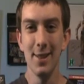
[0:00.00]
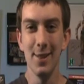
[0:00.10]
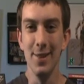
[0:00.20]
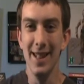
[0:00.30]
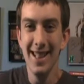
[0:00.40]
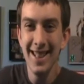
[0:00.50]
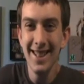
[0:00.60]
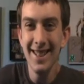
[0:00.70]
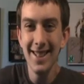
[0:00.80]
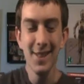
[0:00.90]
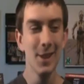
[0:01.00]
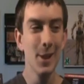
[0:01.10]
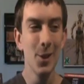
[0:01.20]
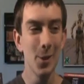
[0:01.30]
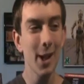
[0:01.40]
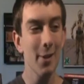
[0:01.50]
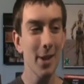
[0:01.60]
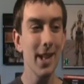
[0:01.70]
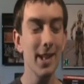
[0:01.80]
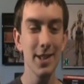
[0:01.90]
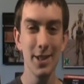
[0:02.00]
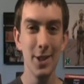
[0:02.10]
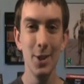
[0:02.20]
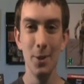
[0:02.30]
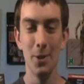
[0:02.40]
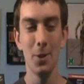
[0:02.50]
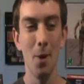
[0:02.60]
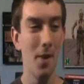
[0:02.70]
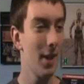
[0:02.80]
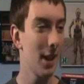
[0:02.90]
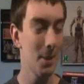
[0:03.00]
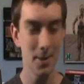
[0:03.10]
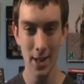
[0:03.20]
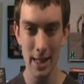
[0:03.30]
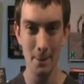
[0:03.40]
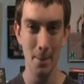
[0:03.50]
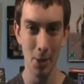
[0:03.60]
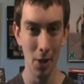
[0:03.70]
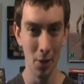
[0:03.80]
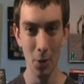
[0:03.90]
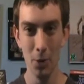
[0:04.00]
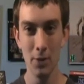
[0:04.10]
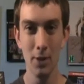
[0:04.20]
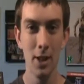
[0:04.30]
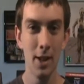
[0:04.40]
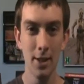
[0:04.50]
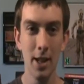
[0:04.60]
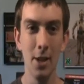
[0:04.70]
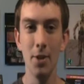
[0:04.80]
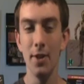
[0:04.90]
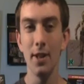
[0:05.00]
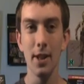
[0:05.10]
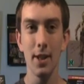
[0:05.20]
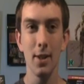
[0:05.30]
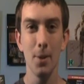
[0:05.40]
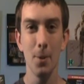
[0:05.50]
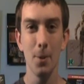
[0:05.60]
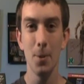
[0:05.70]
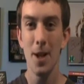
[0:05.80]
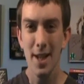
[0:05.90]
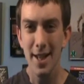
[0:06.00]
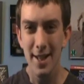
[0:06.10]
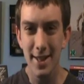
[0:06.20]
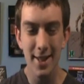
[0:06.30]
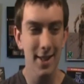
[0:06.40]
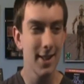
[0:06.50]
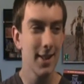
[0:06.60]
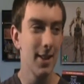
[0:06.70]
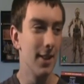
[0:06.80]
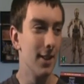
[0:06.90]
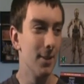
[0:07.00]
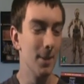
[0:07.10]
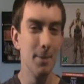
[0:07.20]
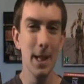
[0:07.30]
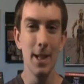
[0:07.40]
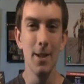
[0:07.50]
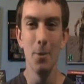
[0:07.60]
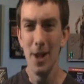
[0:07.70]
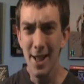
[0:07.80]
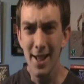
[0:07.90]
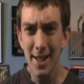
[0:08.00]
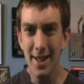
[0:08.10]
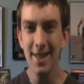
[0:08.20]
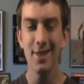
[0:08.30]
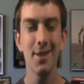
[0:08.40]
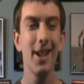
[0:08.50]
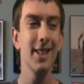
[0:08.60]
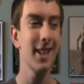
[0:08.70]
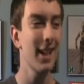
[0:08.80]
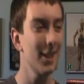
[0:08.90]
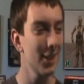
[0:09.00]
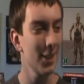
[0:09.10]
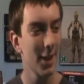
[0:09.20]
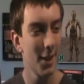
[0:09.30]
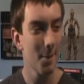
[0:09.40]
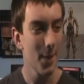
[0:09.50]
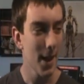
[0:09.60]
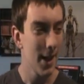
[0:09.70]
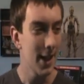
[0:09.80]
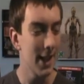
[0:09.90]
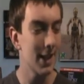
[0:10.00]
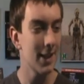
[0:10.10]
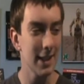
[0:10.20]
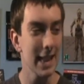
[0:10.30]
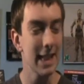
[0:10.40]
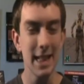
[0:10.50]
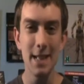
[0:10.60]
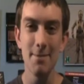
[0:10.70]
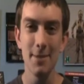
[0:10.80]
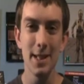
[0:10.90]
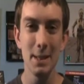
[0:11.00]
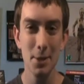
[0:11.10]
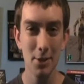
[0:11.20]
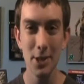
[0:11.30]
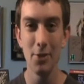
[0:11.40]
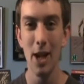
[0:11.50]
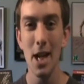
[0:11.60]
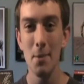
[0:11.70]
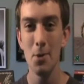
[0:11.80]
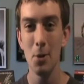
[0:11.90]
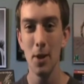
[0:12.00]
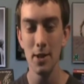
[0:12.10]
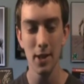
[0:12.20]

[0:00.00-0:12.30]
What? When I read this news, the only thing I kept saying to my brother the whole day was just like, what? But, but what? Because I just, it just doesn't seem it seems like a really random choice.